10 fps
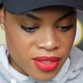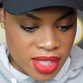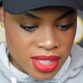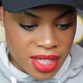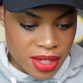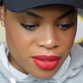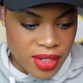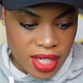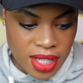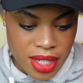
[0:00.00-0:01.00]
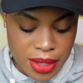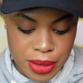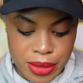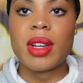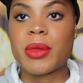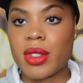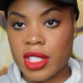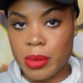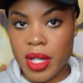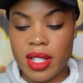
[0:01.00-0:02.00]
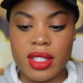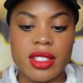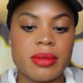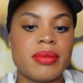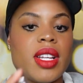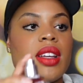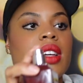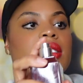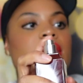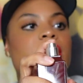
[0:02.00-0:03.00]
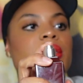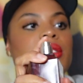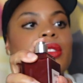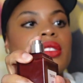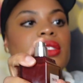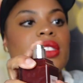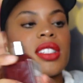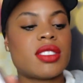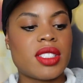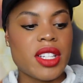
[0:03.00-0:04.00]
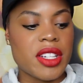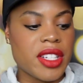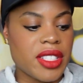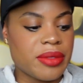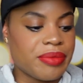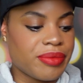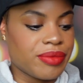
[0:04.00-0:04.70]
of this here video i'm going to spray them so that's cherry